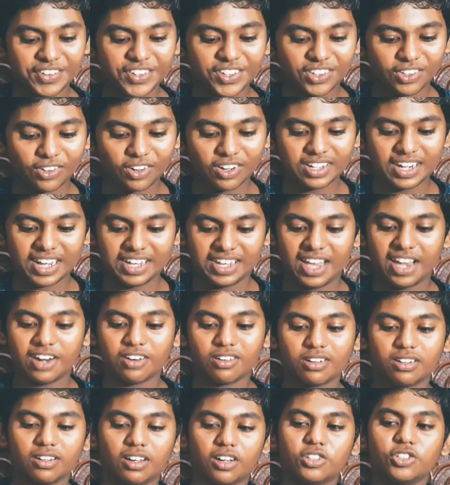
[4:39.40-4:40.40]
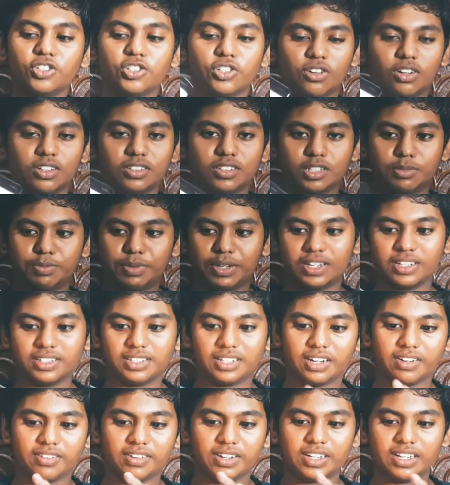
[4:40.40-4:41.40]
installed Niagara Launcher on this because
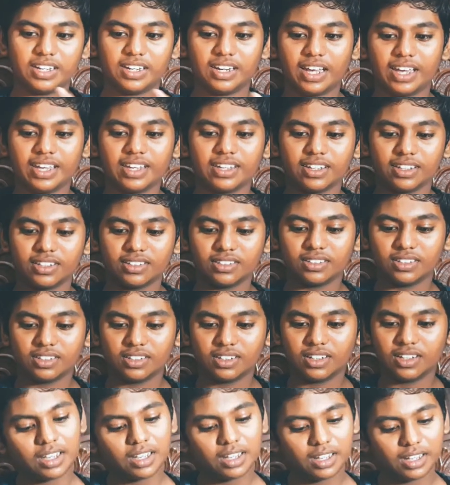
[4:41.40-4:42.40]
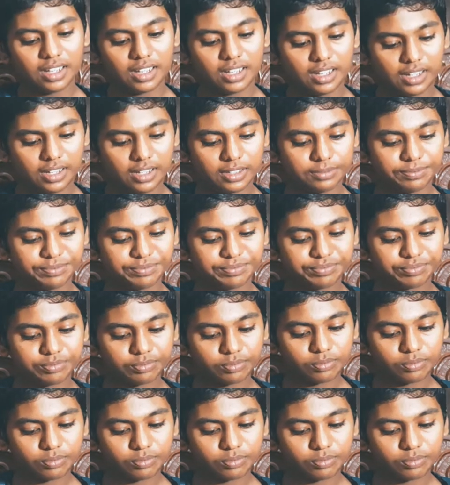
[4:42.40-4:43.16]
I really like it. I